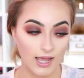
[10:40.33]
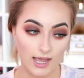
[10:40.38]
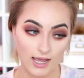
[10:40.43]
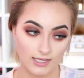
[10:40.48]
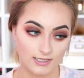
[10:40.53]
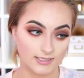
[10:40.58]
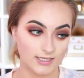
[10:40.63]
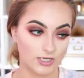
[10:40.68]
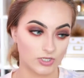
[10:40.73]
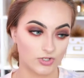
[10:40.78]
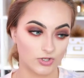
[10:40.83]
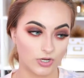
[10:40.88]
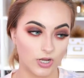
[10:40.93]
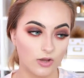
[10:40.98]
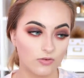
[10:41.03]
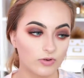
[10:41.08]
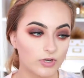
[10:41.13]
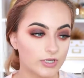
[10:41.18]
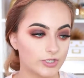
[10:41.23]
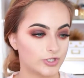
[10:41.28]
Adds extra
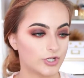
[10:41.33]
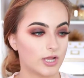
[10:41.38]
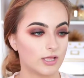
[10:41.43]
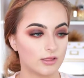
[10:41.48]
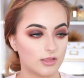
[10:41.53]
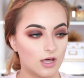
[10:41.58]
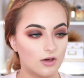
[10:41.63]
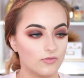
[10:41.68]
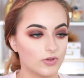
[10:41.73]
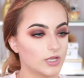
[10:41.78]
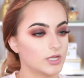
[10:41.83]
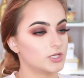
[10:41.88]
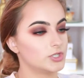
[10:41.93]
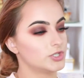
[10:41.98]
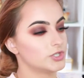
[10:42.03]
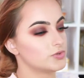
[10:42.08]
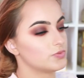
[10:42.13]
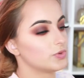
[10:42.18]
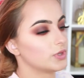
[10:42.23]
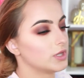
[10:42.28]
coverage. I love it. It's
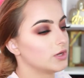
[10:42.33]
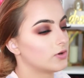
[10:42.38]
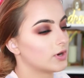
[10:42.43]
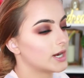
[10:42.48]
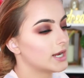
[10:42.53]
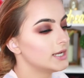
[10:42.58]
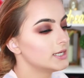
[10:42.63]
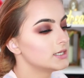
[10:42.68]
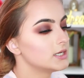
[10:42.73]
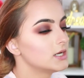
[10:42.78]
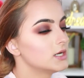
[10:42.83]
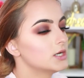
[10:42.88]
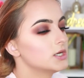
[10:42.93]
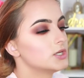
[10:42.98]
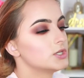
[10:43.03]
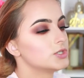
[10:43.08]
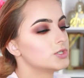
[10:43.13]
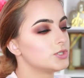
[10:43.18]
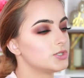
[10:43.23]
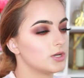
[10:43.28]
just really great.
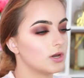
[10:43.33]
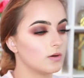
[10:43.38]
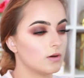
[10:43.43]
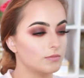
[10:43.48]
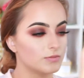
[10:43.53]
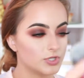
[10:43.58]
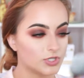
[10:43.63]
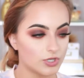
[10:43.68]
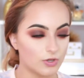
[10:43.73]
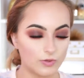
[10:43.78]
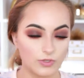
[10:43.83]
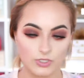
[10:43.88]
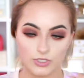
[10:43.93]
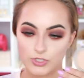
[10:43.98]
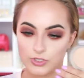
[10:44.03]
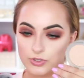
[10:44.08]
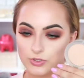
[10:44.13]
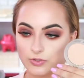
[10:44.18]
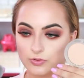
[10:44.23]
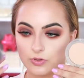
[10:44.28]
So I'm just going
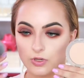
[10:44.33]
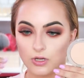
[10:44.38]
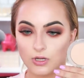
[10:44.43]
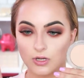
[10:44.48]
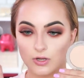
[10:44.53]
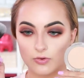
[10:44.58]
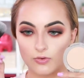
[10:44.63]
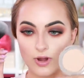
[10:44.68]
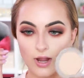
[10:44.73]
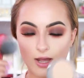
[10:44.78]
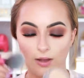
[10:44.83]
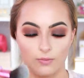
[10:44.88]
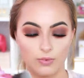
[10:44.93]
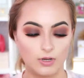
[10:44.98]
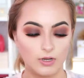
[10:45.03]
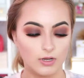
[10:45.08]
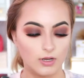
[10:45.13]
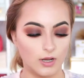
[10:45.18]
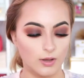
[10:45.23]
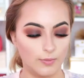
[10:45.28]
to grab
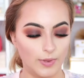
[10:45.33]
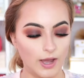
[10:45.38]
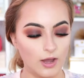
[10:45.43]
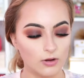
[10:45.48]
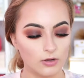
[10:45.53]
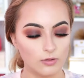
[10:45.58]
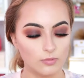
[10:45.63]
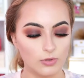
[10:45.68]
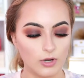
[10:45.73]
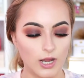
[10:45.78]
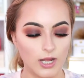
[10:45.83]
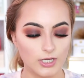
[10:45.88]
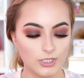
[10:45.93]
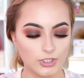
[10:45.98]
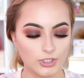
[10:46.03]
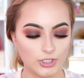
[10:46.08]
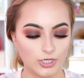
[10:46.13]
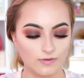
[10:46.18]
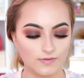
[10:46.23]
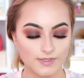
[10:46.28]
a powder
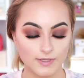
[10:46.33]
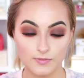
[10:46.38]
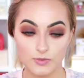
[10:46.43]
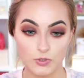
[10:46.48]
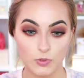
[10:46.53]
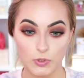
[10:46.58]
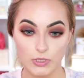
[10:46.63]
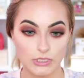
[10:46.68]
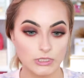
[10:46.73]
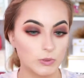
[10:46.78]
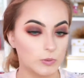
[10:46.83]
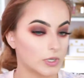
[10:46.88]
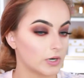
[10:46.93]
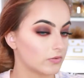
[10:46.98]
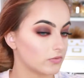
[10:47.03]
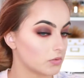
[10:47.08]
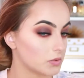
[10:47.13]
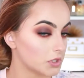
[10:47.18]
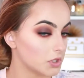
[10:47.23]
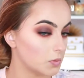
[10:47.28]
brush of some sort,
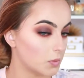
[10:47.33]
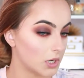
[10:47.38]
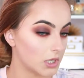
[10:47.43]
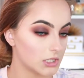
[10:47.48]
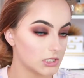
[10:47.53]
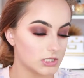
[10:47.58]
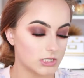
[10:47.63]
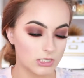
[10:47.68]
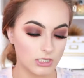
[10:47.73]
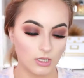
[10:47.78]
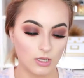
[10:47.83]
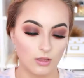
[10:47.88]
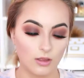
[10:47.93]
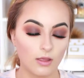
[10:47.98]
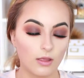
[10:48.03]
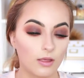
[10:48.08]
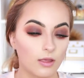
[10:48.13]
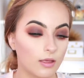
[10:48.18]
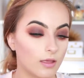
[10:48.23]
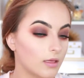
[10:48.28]
whatever one you want.
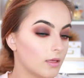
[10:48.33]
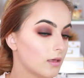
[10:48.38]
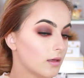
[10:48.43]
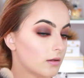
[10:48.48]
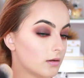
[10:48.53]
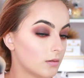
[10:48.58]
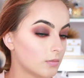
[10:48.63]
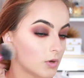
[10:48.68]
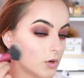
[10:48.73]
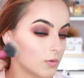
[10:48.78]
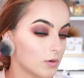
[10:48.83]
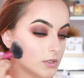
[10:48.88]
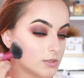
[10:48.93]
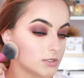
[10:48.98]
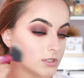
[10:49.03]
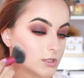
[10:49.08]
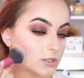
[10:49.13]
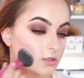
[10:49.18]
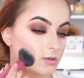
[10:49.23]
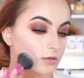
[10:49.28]
And I'm
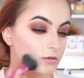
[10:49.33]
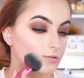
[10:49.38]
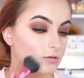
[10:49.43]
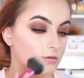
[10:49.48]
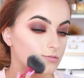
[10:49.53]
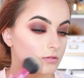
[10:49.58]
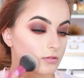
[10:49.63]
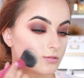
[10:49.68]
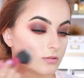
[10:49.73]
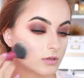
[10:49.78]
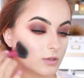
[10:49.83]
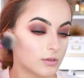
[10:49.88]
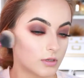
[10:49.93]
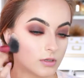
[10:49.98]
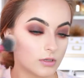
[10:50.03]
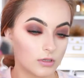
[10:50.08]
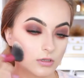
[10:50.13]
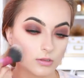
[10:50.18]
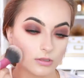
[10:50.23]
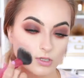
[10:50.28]
going to
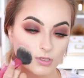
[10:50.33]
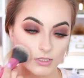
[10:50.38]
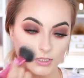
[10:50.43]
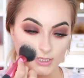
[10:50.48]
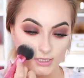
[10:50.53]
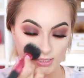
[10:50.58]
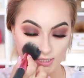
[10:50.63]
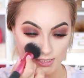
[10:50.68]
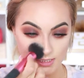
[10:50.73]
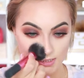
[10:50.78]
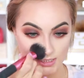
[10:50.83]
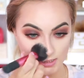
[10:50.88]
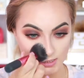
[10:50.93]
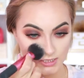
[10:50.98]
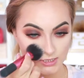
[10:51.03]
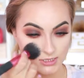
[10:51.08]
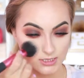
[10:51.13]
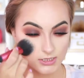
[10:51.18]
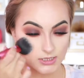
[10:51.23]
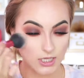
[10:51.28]
just
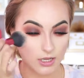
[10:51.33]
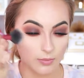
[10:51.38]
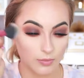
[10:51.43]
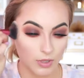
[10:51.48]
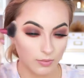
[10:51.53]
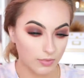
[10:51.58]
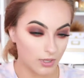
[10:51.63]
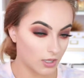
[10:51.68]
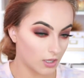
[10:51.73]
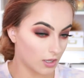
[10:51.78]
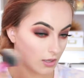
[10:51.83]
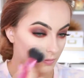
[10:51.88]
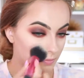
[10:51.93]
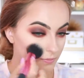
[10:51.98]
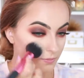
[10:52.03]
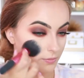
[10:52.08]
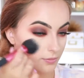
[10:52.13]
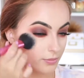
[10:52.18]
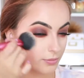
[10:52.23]
set my makeup.